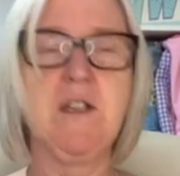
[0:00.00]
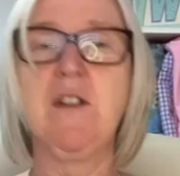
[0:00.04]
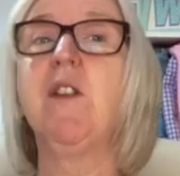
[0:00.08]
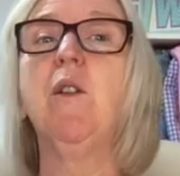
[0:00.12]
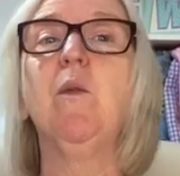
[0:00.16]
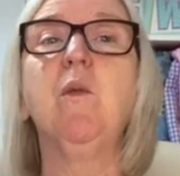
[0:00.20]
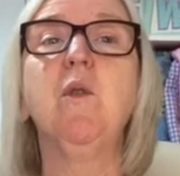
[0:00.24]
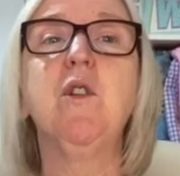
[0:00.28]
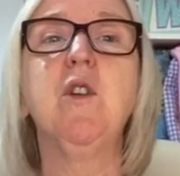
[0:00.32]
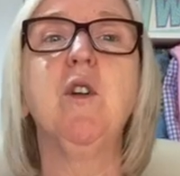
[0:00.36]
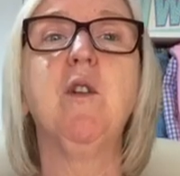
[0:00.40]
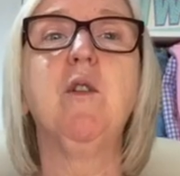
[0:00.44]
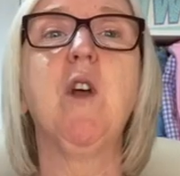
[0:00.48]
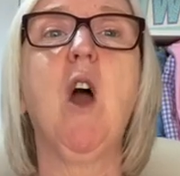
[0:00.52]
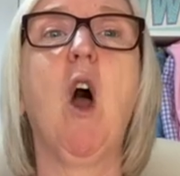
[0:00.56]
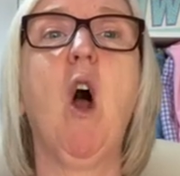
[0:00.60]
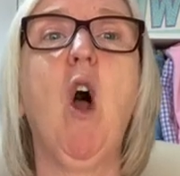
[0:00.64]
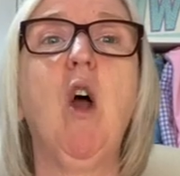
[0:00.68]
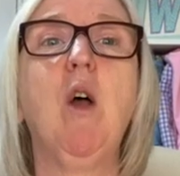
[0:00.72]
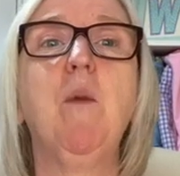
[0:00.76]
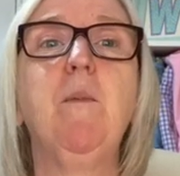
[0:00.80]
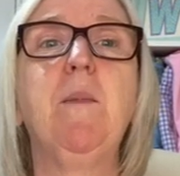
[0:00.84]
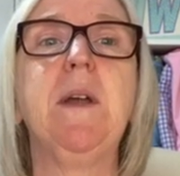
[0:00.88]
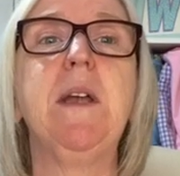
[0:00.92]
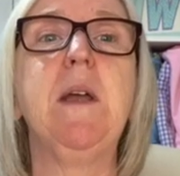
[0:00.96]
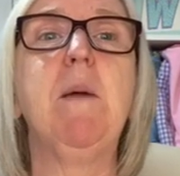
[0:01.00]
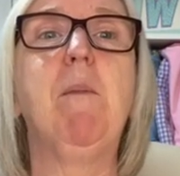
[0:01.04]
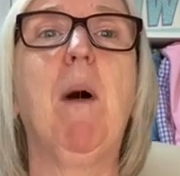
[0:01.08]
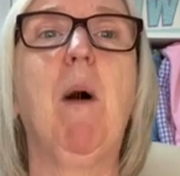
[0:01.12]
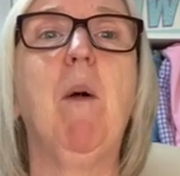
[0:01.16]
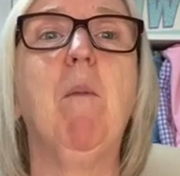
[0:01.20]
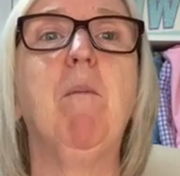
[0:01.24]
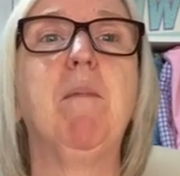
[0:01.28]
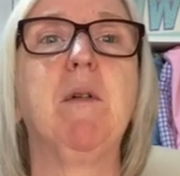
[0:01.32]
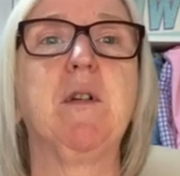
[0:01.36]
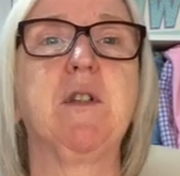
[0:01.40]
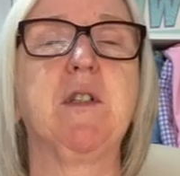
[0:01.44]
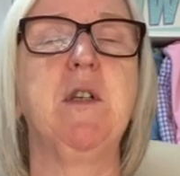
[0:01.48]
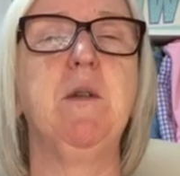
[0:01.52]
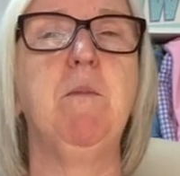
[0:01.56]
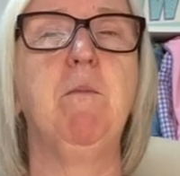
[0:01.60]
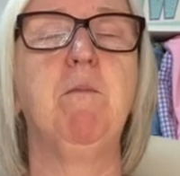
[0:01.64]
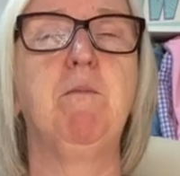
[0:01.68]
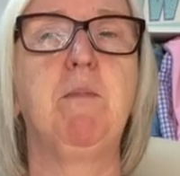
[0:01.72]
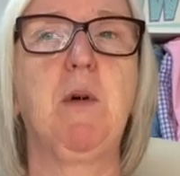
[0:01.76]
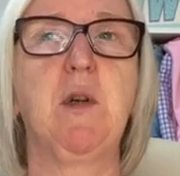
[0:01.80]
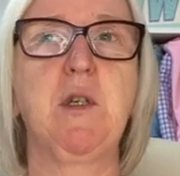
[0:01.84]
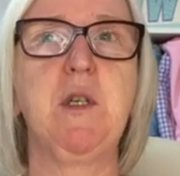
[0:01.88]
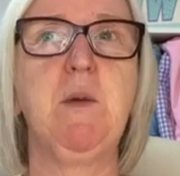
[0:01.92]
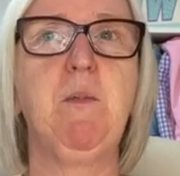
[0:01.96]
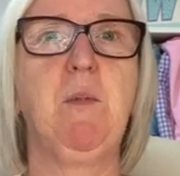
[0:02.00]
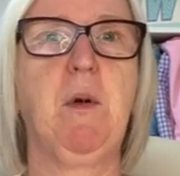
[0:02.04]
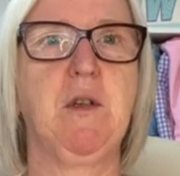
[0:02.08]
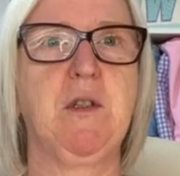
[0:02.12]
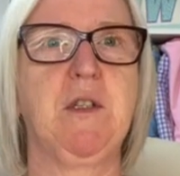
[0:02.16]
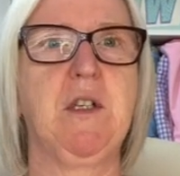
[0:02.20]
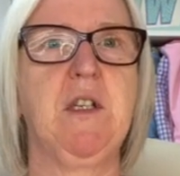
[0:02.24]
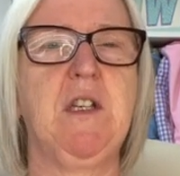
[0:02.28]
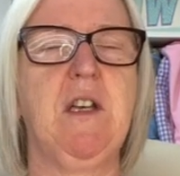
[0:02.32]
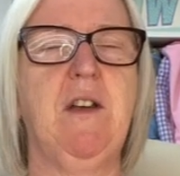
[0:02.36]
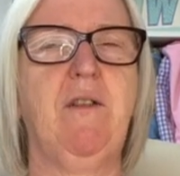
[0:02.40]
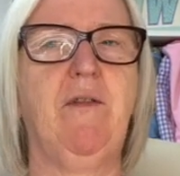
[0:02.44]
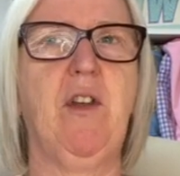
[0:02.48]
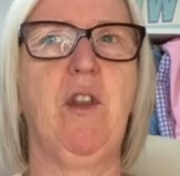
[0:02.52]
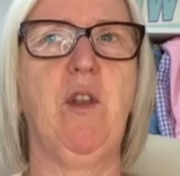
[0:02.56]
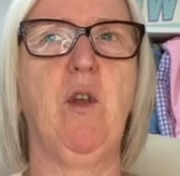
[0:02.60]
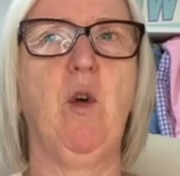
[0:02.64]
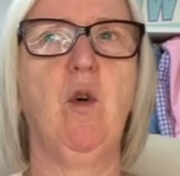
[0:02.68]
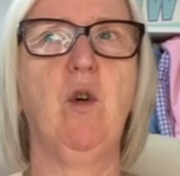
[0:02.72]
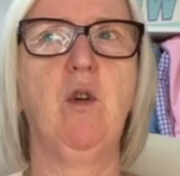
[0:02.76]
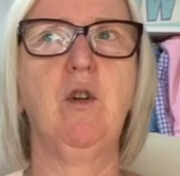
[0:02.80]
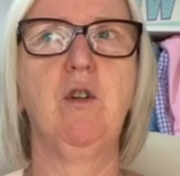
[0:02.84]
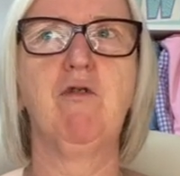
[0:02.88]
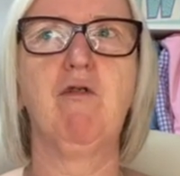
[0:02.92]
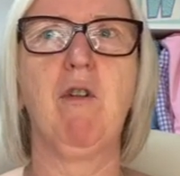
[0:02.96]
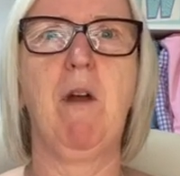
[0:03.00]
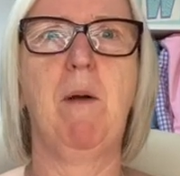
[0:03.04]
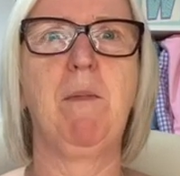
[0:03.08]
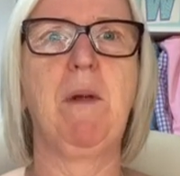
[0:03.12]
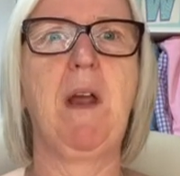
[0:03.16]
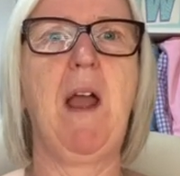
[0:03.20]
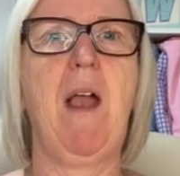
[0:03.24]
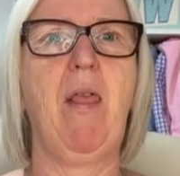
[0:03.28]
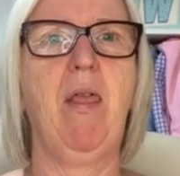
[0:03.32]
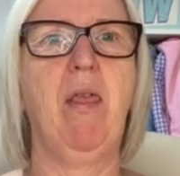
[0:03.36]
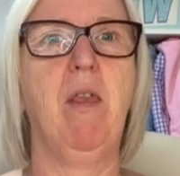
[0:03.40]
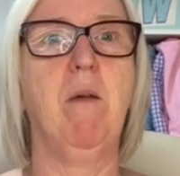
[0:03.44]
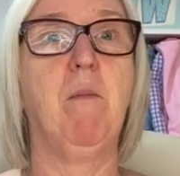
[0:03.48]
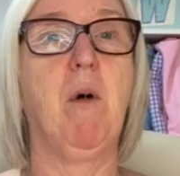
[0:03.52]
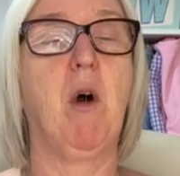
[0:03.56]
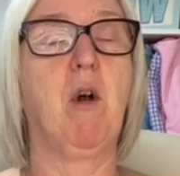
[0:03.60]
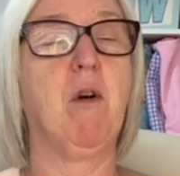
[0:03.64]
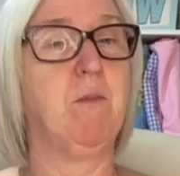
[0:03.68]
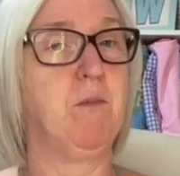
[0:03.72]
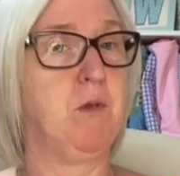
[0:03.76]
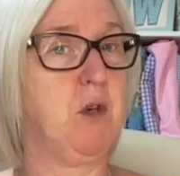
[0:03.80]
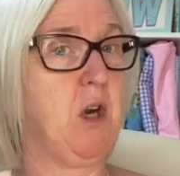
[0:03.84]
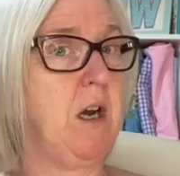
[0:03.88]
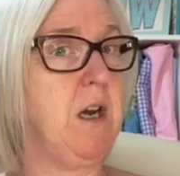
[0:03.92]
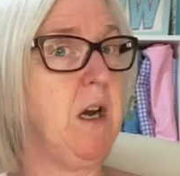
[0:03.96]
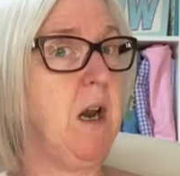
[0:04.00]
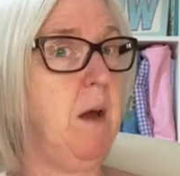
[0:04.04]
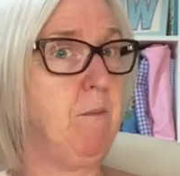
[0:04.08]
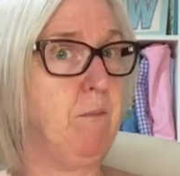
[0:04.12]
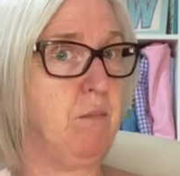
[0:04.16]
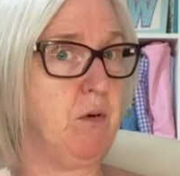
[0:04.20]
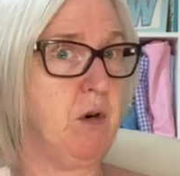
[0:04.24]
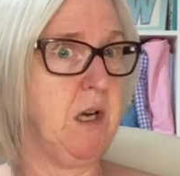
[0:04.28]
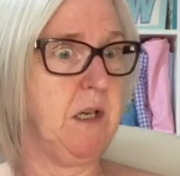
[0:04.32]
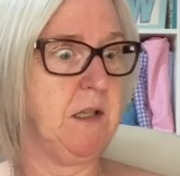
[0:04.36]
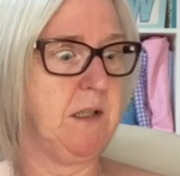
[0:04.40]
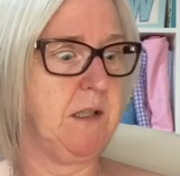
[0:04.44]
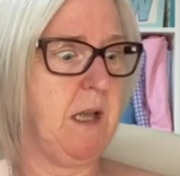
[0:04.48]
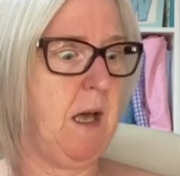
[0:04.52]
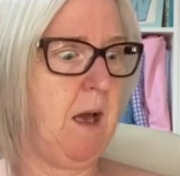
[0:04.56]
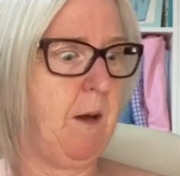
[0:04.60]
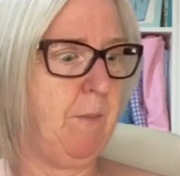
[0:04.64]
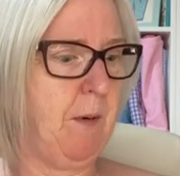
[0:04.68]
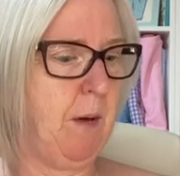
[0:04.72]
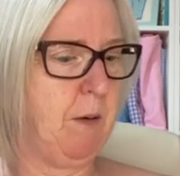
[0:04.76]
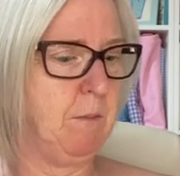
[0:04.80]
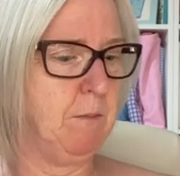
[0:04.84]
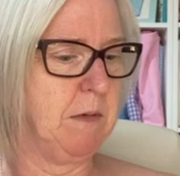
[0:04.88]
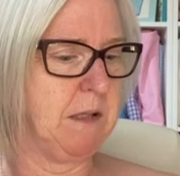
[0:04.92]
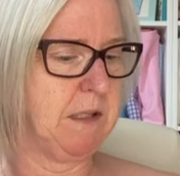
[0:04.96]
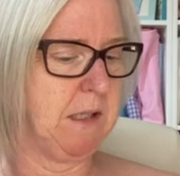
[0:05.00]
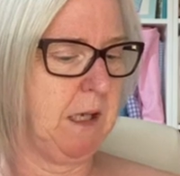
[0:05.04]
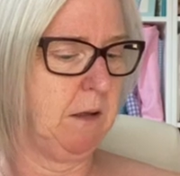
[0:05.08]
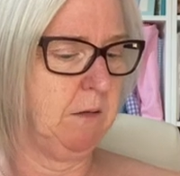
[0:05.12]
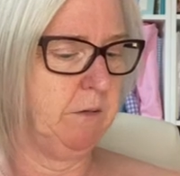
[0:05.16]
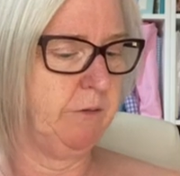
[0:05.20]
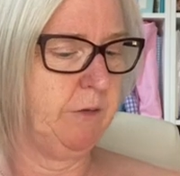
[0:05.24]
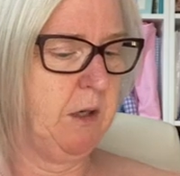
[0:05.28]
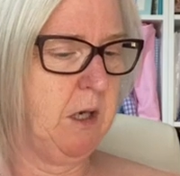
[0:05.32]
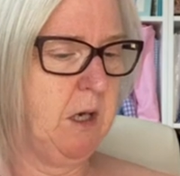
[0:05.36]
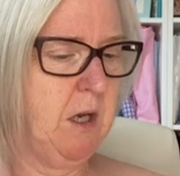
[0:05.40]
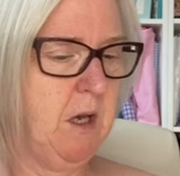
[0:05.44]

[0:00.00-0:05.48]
I think we should all be about body, body positive and the older I'm getting, the more I'm trying to embrace that about myself.